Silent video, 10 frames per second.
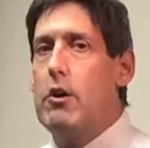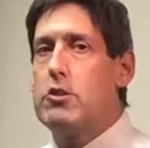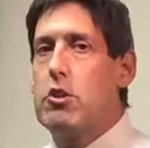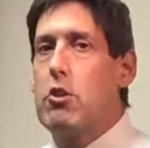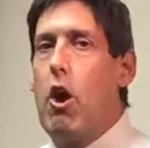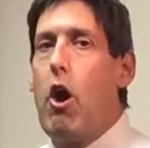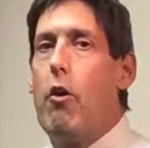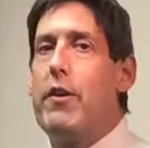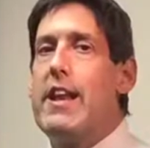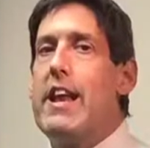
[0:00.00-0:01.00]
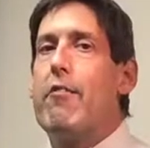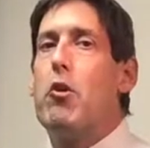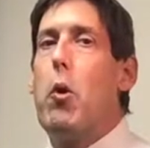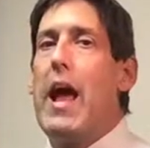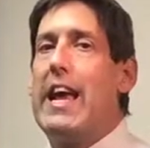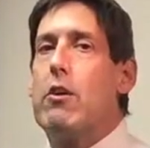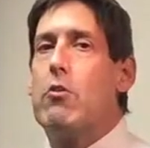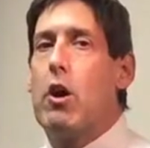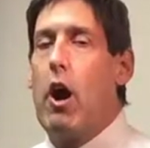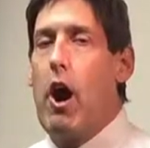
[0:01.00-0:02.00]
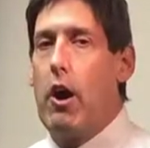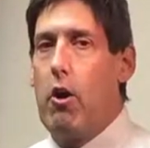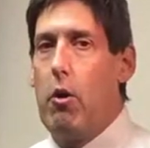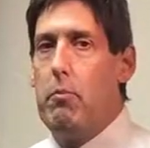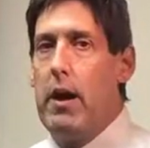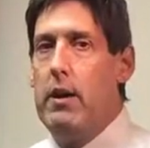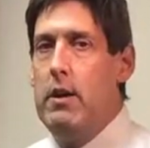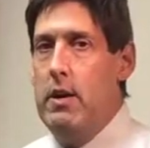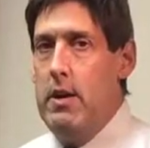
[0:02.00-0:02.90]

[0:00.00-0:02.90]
also called narrow angle glaucoma.